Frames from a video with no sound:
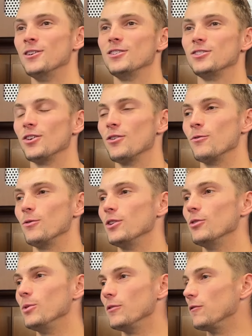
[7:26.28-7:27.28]
So
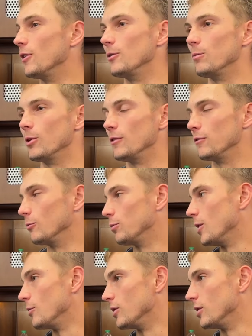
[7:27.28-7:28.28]
it'll be fun to play
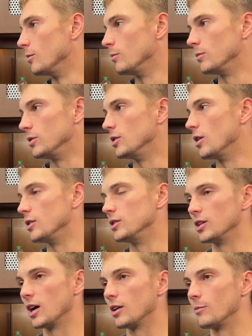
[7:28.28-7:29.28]
with him. You know, he's a
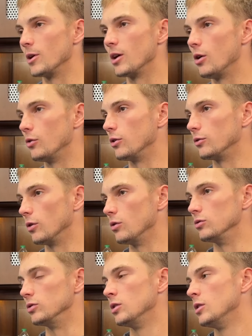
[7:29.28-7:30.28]
guy who can make all the
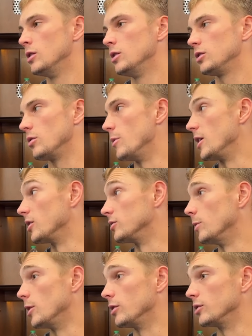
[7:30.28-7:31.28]
throws, can make us
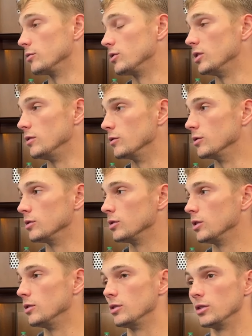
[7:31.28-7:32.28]
better as receivers,
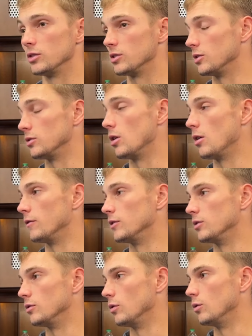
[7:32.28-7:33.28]
and it's just an
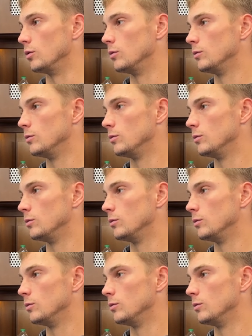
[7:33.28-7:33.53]
offense in the whole.